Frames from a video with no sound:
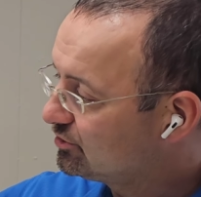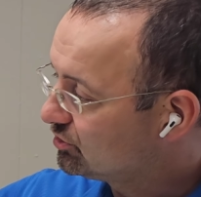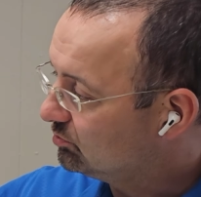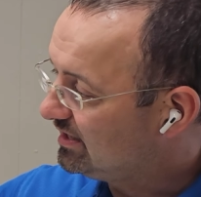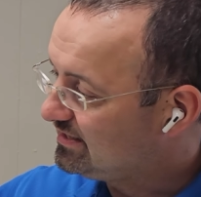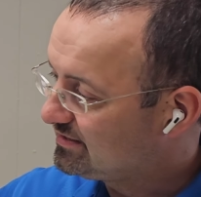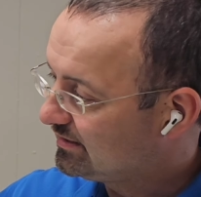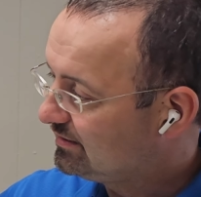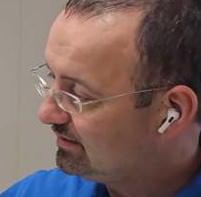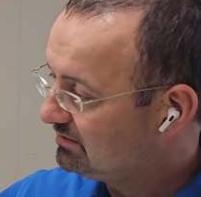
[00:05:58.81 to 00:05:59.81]
So
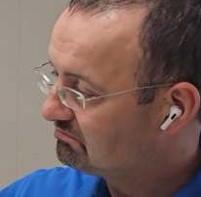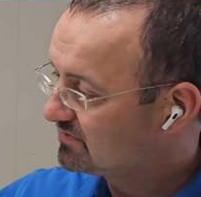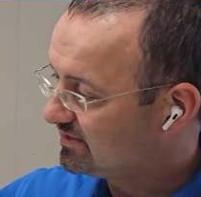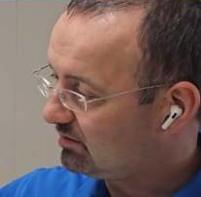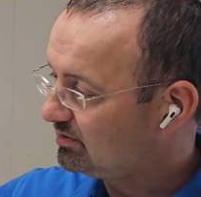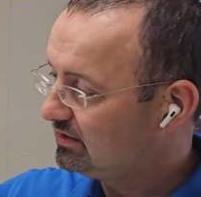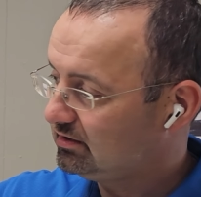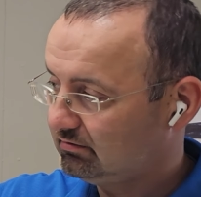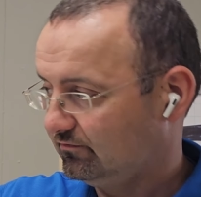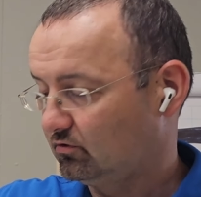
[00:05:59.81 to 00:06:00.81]
basically
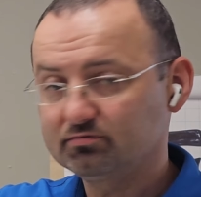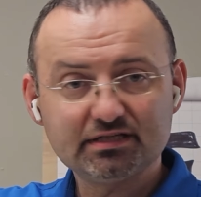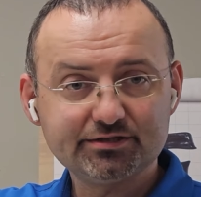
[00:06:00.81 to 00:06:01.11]
somebody from the